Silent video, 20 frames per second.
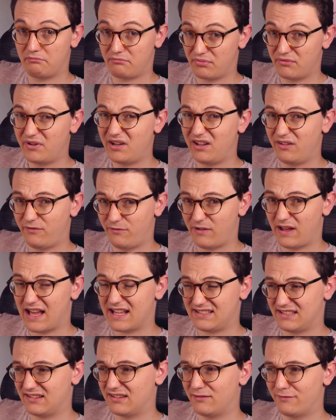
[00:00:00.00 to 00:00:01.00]
pretty
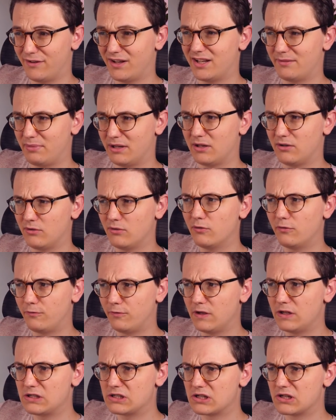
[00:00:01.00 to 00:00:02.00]
fast at developing new
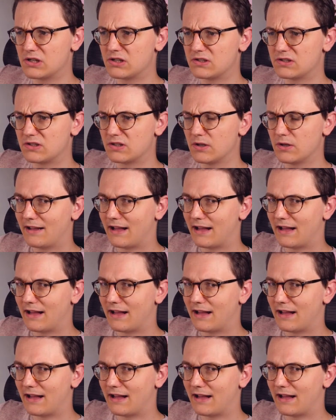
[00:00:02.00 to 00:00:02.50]
features.